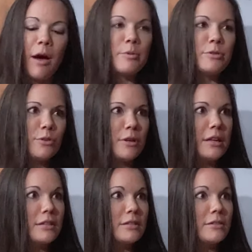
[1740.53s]
at the
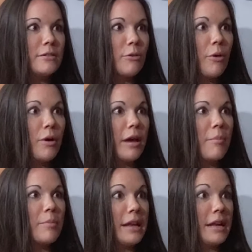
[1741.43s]
opportunities growing
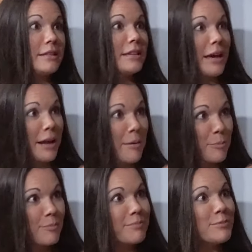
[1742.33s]
up in India, and
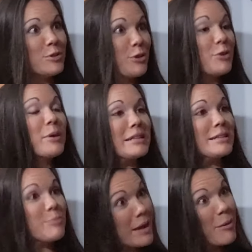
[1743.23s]
I'm sure you can
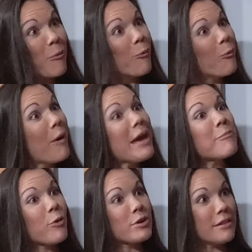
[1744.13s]
speak way
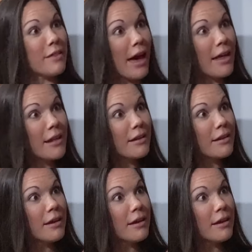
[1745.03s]
more to that.